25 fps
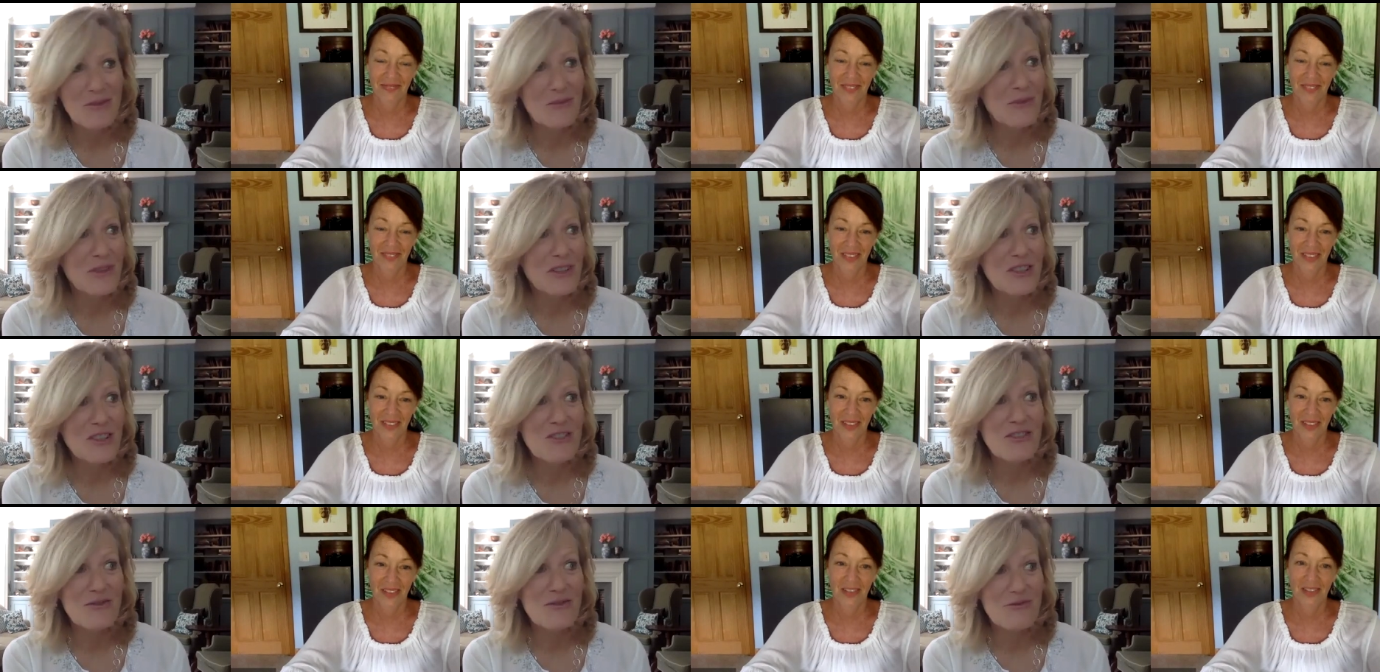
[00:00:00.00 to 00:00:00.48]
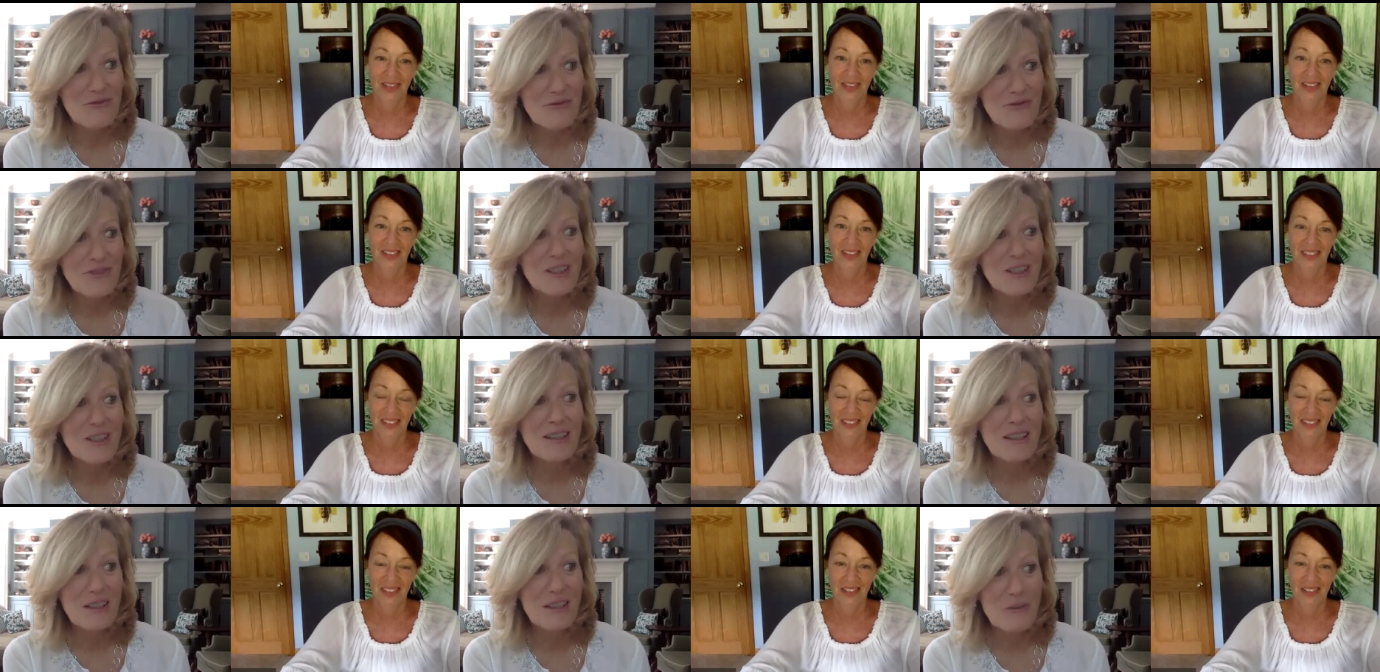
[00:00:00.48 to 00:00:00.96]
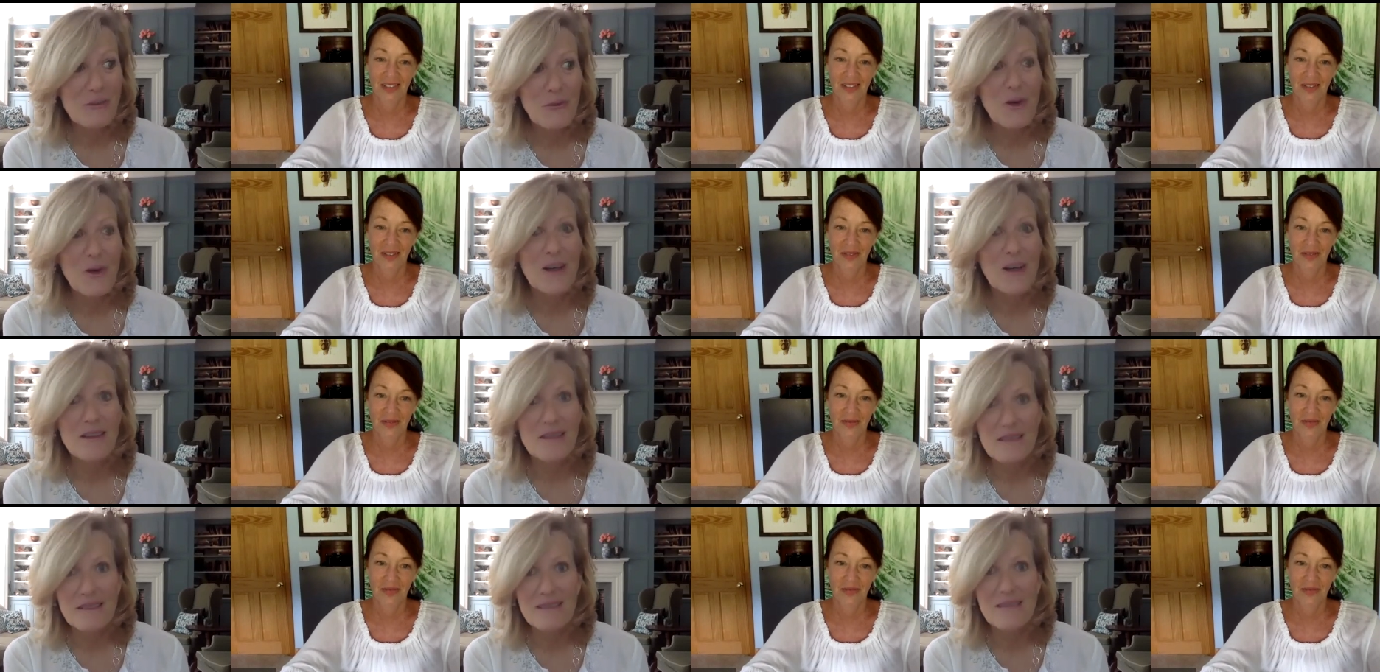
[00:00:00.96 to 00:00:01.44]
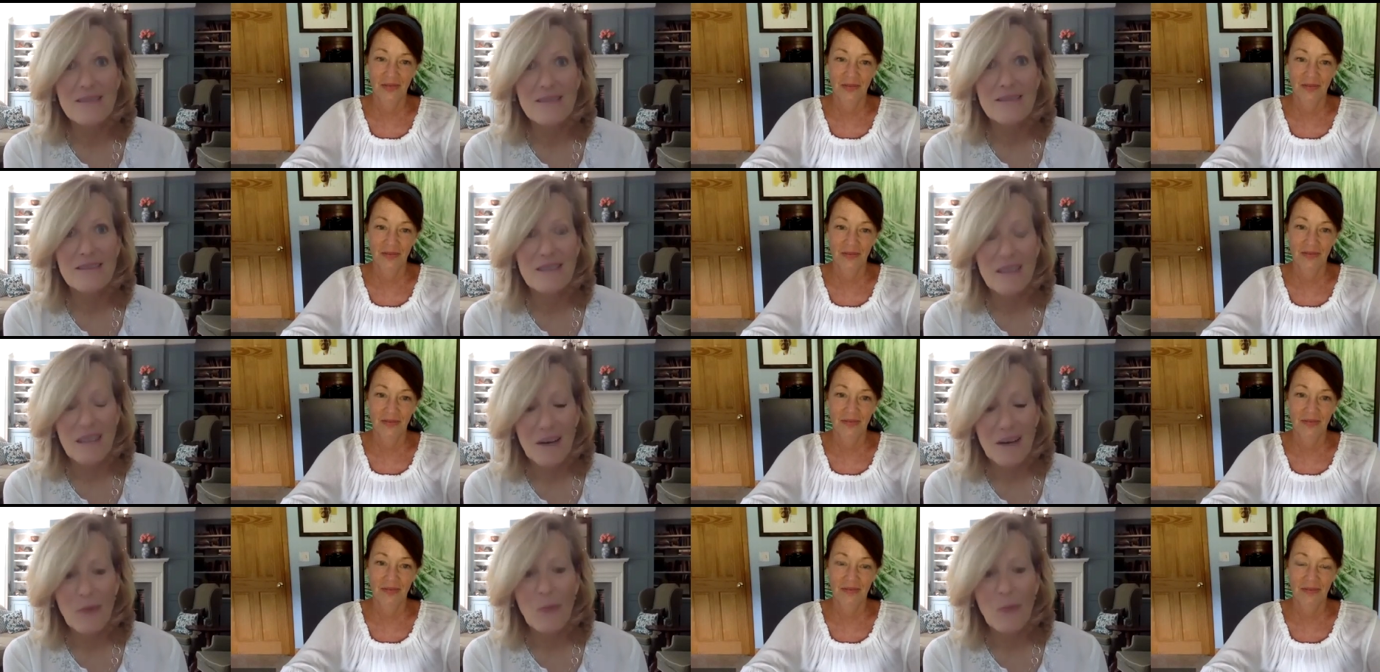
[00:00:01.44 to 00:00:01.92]
Speaker 1: which really was
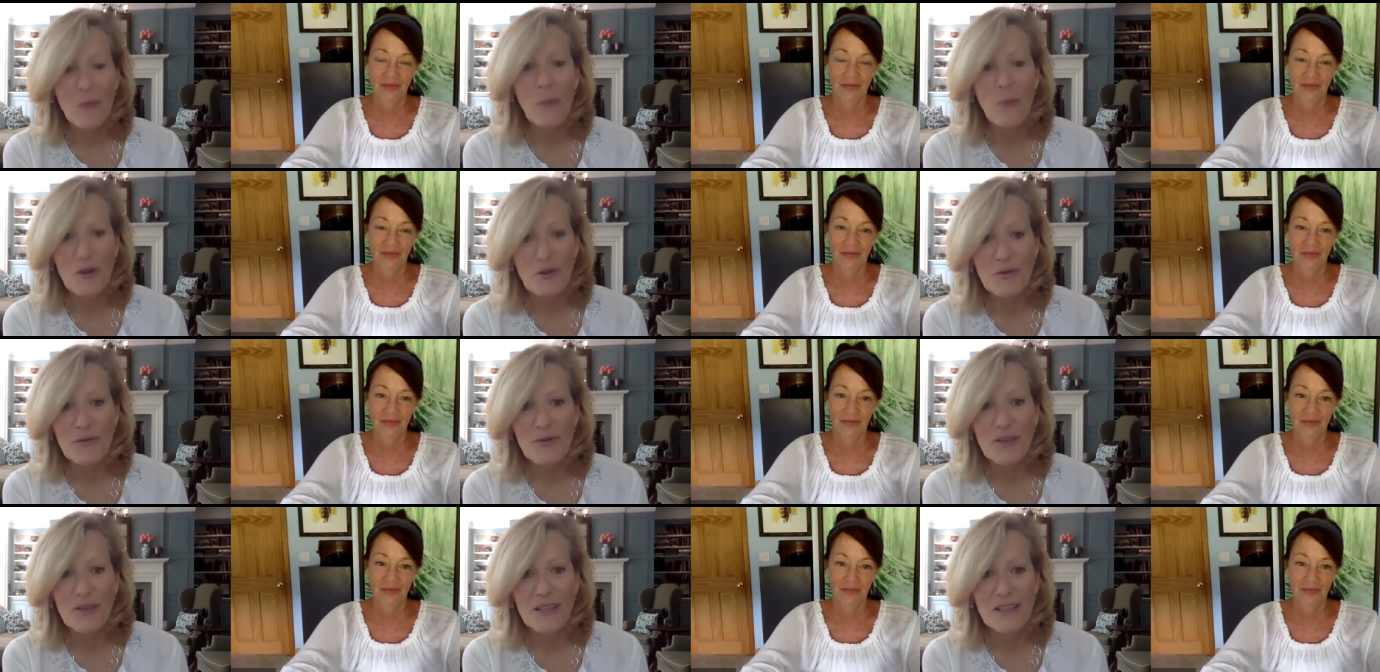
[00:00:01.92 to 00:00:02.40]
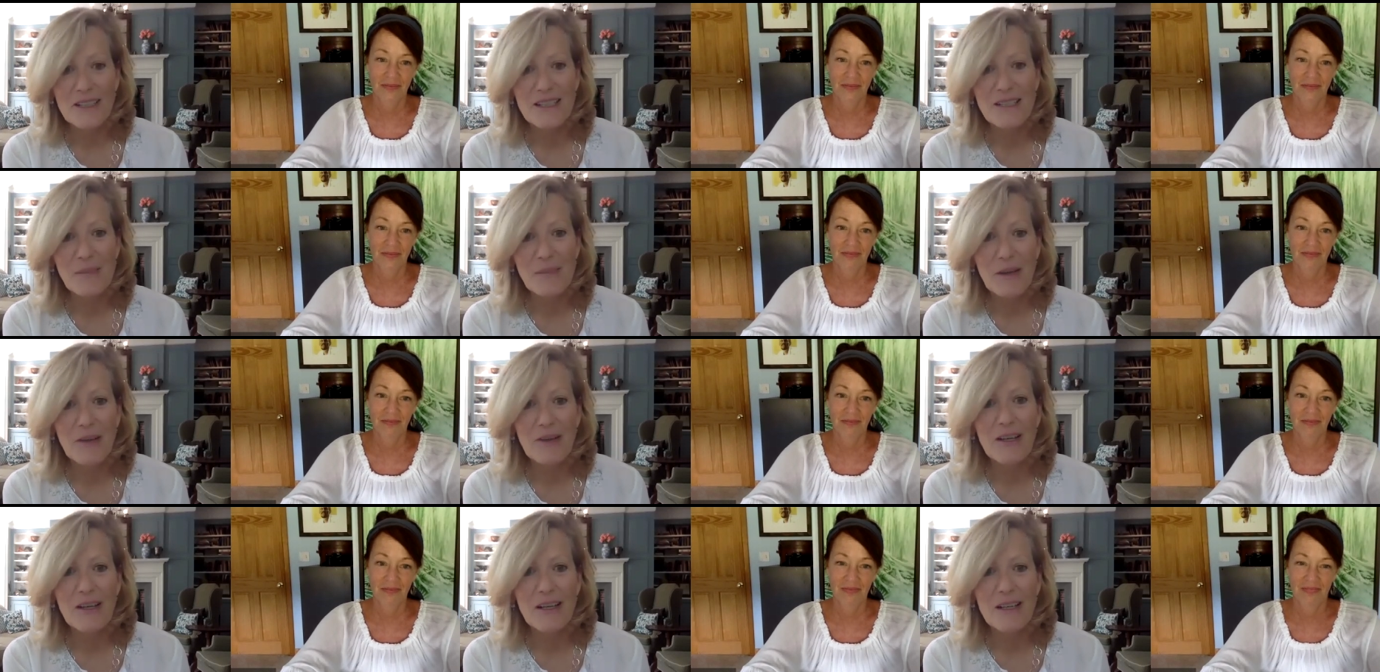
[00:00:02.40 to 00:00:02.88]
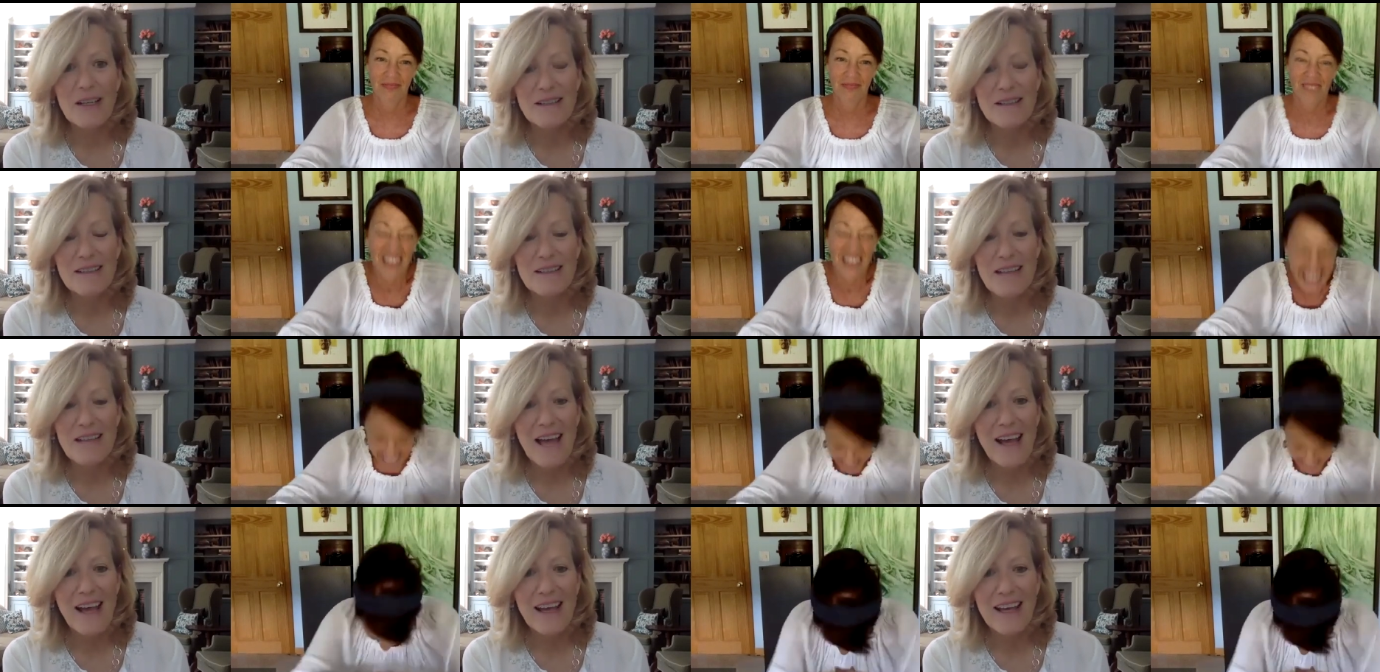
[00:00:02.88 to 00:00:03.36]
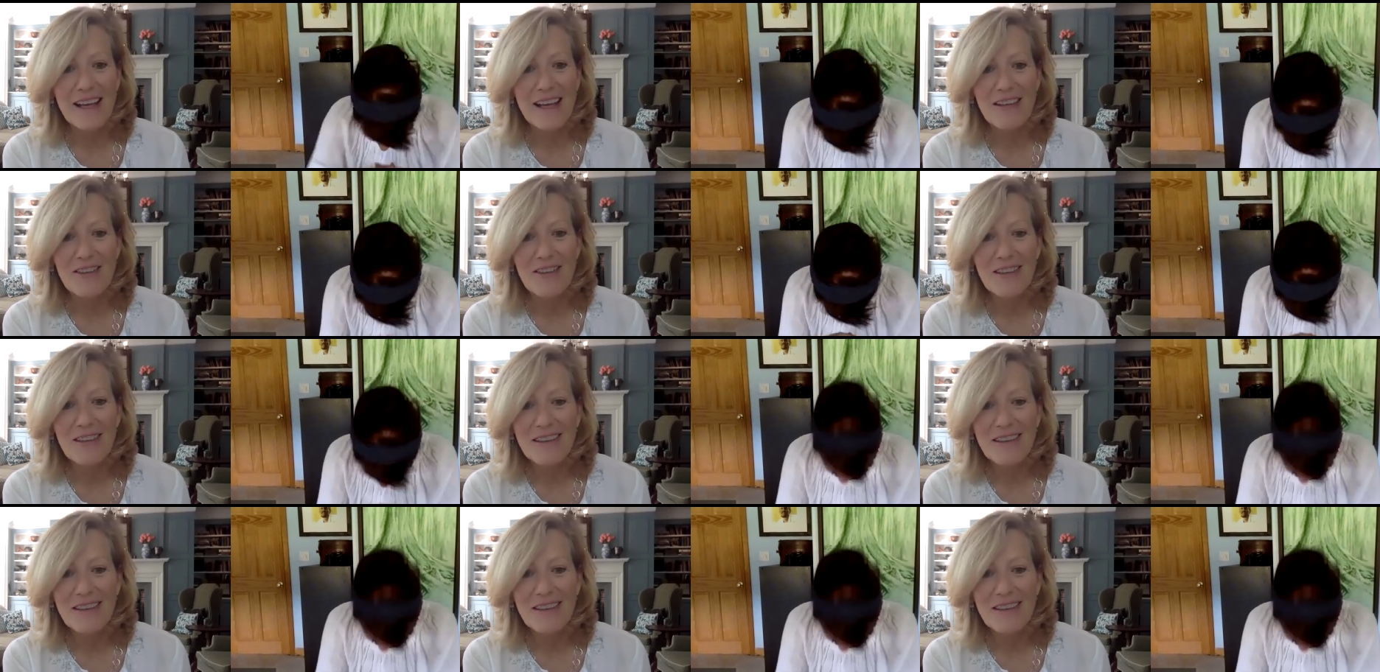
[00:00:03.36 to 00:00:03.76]
a wonderful experience. I had.